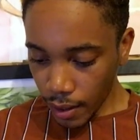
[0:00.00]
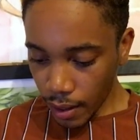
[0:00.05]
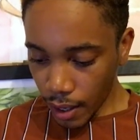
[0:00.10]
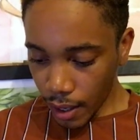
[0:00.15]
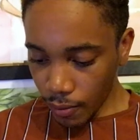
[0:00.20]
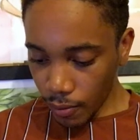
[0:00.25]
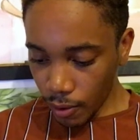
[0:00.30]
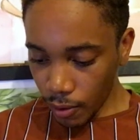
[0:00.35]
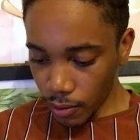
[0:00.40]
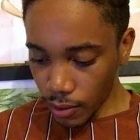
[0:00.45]

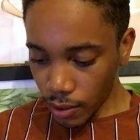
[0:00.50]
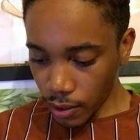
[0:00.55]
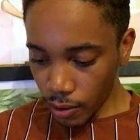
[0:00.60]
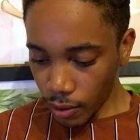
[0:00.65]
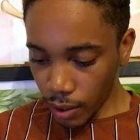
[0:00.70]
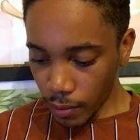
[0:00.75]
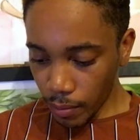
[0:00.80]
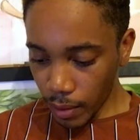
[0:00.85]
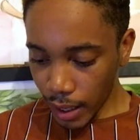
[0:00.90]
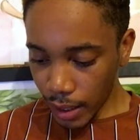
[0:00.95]
I rolled
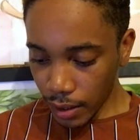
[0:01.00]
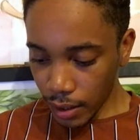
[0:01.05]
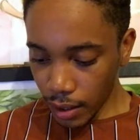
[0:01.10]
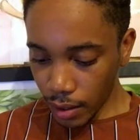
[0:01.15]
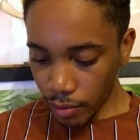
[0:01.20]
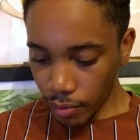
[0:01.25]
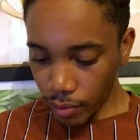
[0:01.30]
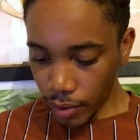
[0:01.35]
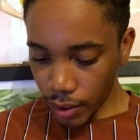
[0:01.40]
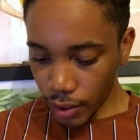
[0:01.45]
slowly back to
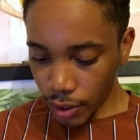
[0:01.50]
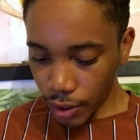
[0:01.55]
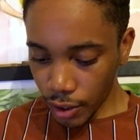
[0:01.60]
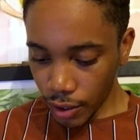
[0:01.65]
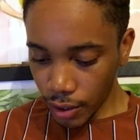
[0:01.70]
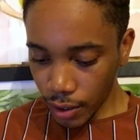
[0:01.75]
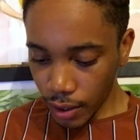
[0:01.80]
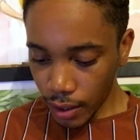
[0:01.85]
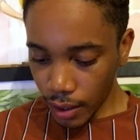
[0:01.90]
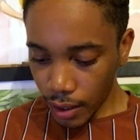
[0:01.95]
the bridge.
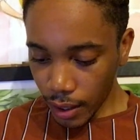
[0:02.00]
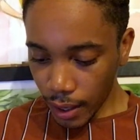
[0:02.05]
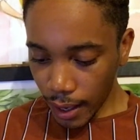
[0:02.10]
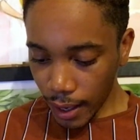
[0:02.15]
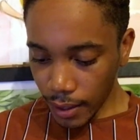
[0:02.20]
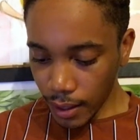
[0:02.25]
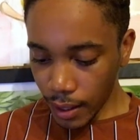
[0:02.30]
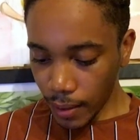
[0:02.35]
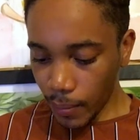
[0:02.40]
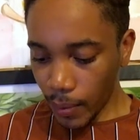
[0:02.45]

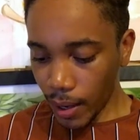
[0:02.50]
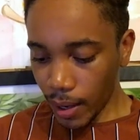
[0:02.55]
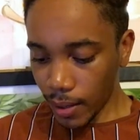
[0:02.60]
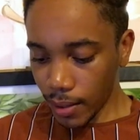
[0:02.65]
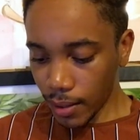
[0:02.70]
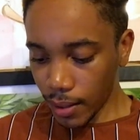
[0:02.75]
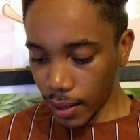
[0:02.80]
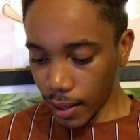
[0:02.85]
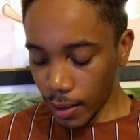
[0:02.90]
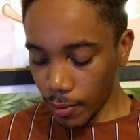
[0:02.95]
As I
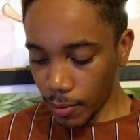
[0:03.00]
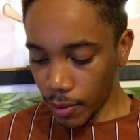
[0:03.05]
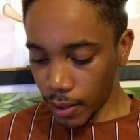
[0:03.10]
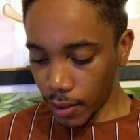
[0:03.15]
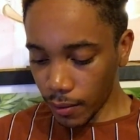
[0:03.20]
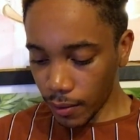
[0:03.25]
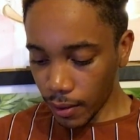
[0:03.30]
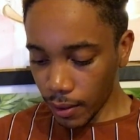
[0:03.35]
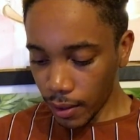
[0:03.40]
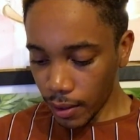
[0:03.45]
passed the
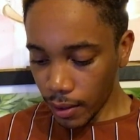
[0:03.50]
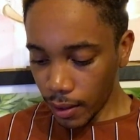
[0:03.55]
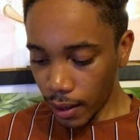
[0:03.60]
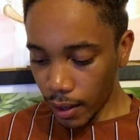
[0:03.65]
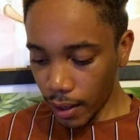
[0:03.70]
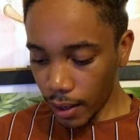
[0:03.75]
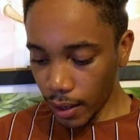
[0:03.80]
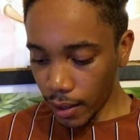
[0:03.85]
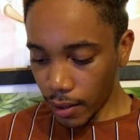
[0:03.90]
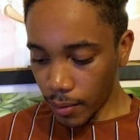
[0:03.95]
abbey,
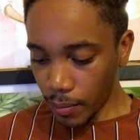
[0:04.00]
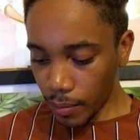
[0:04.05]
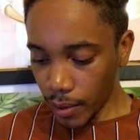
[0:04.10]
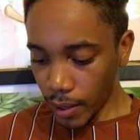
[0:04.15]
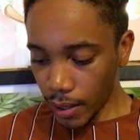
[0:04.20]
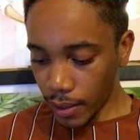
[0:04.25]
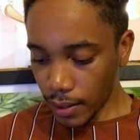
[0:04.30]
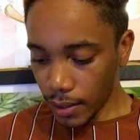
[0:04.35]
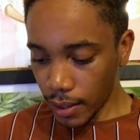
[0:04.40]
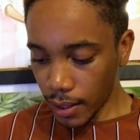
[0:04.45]
I heard a
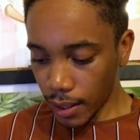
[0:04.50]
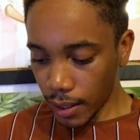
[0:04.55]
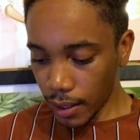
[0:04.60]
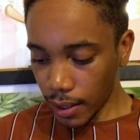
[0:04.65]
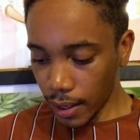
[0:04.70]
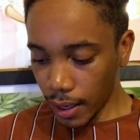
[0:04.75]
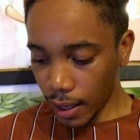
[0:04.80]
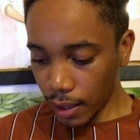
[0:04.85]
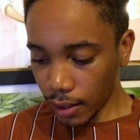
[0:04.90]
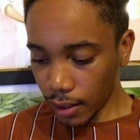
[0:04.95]
bird
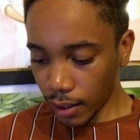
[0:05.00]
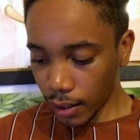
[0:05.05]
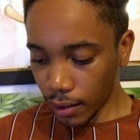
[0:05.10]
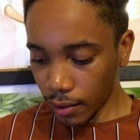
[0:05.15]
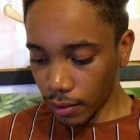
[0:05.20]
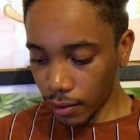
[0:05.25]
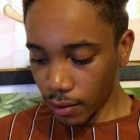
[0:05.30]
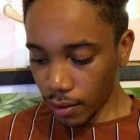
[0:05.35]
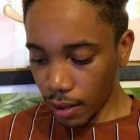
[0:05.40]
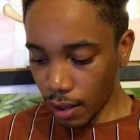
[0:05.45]
singing loudly,
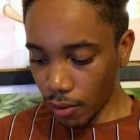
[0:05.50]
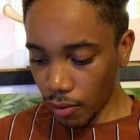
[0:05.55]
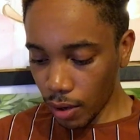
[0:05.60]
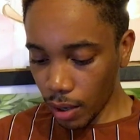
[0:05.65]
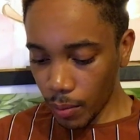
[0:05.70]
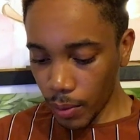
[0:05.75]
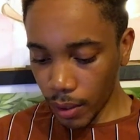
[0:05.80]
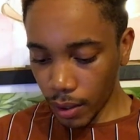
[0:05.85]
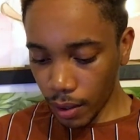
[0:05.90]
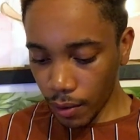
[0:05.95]
a
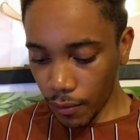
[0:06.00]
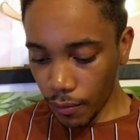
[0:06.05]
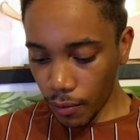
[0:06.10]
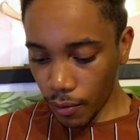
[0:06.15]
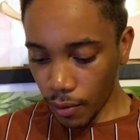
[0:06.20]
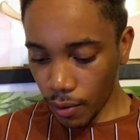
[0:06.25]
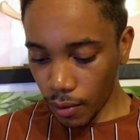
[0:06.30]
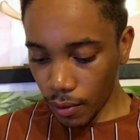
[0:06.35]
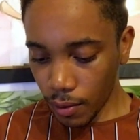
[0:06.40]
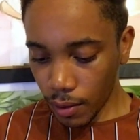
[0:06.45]
robin, I
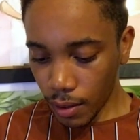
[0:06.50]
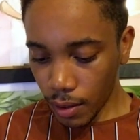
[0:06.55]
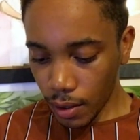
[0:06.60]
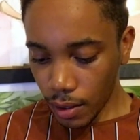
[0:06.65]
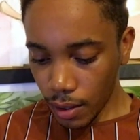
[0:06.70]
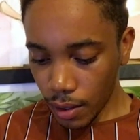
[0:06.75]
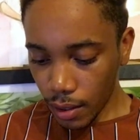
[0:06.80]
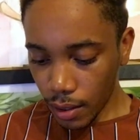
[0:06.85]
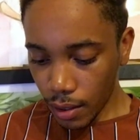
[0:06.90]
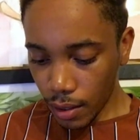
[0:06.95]
thought,
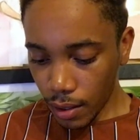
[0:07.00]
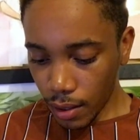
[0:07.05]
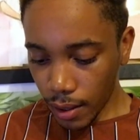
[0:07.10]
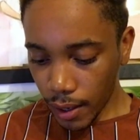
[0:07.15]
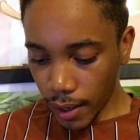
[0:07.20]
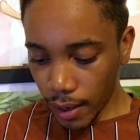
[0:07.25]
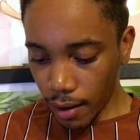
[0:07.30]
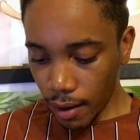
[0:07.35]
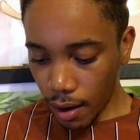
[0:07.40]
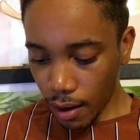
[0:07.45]

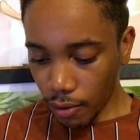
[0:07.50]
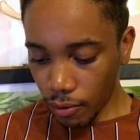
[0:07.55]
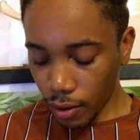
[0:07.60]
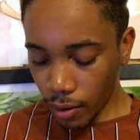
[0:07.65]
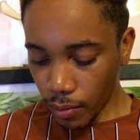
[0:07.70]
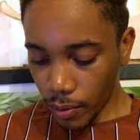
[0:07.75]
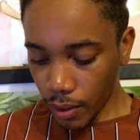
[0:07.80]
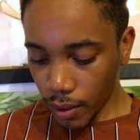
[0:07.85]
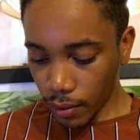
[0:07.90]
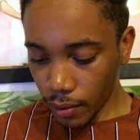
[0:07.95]
a cock
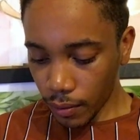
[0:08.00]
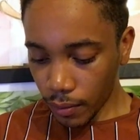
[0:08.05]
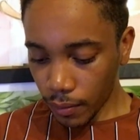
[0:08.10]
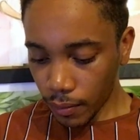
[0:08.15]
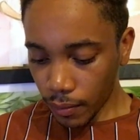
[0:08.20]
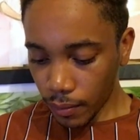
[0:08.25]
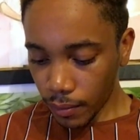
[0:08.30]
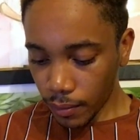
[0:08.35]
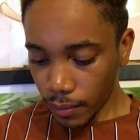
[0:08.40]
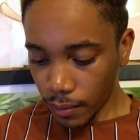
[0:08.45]
robin,
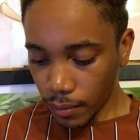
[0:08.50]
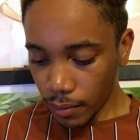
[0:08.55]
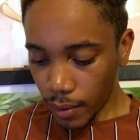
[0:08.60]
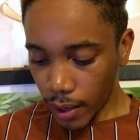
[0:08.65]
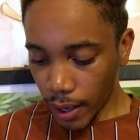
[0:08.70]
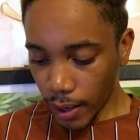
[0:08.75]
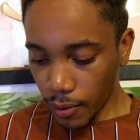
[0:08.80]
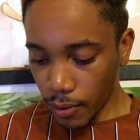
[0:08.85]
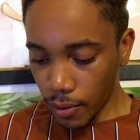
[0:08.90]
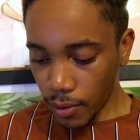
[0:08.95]

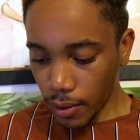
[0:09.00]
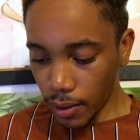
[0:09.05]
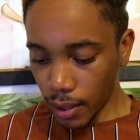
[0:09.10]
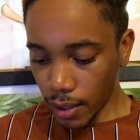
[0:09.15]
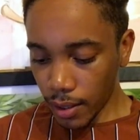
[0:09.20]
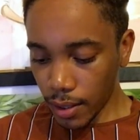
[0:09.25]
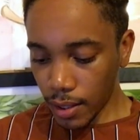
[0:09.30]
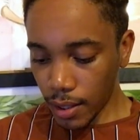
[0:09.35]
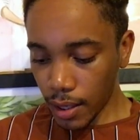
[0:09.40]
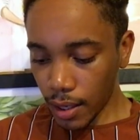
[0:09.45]
but I could
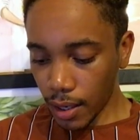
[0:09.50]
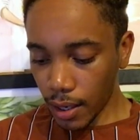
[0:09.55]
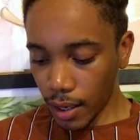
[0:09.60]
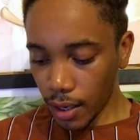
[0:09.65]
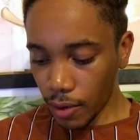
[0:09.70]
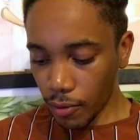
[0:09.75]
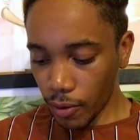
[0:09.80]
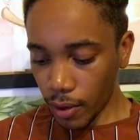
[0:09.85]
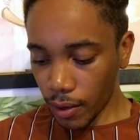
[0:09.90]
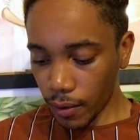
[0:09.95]
not see
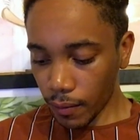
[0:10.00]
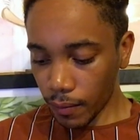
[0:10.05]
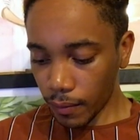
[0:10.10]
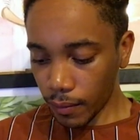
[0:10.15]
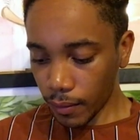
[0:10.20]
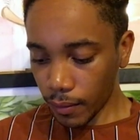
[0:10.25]
anywhere.